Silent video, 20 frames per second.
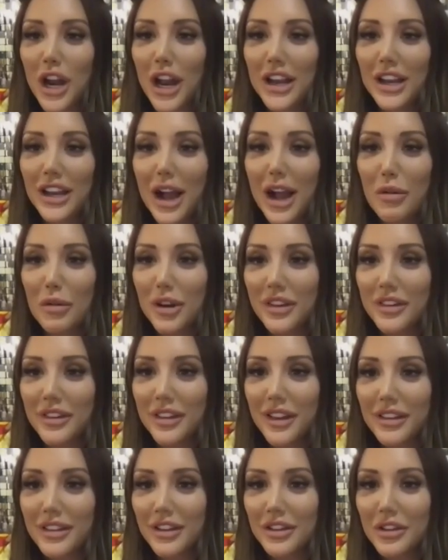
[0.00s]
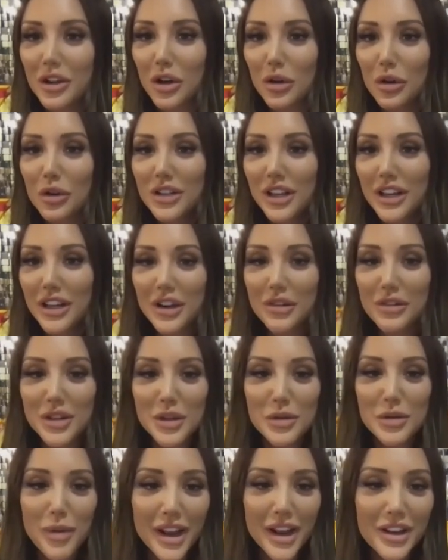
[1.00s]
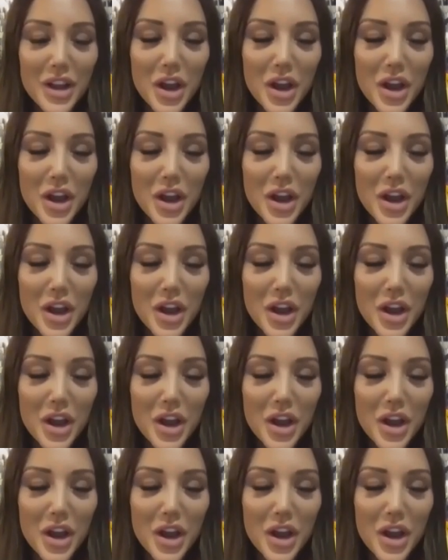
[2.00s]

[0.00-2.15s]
I want to see this close. I need to inspect.